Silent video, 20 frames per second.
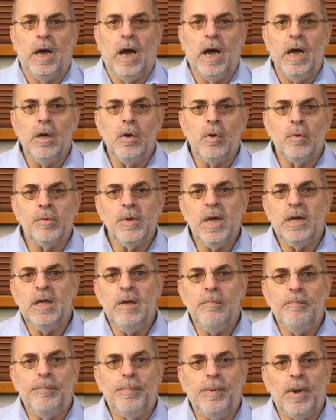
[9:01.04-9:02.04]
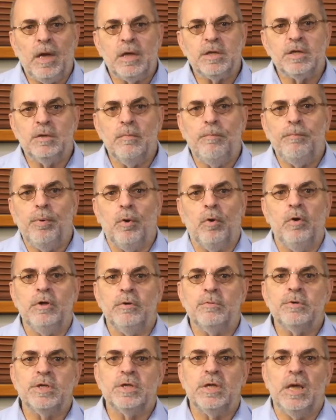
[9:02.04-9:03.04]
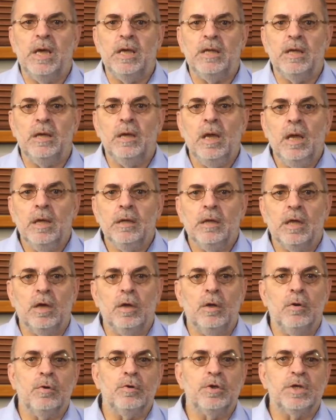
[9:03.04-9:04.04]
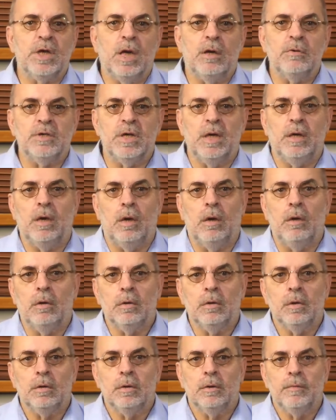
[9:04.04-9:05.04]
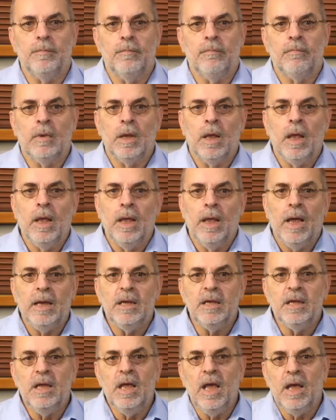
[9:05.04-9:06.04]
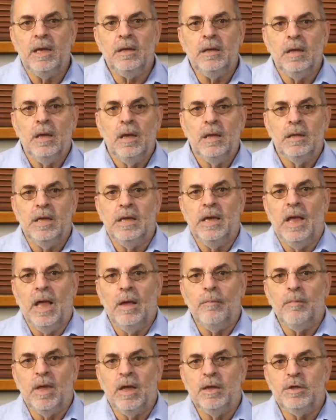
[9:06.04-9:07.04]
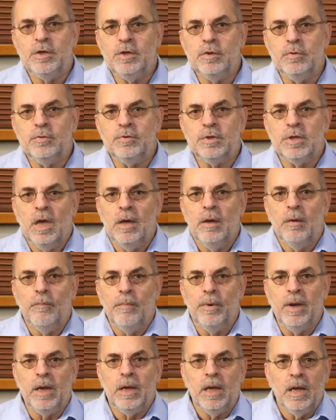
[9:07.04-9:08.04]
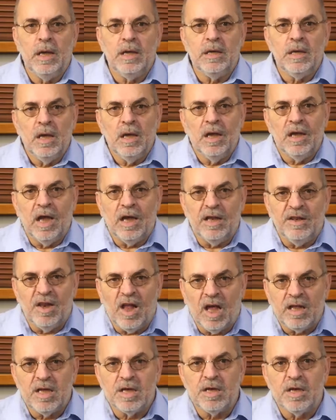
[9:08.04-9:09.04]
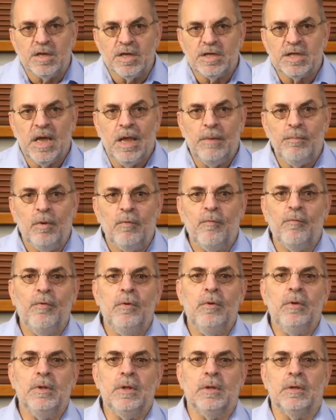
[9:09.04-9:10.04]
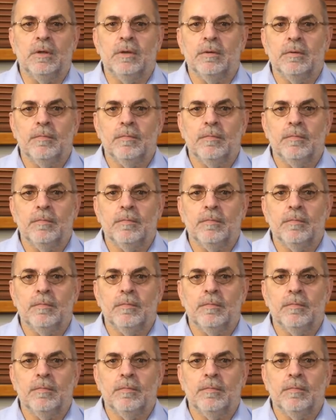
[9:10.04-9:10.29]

I already passed the point of stating that it all sounds analog. And again the M K twos bring it another step further.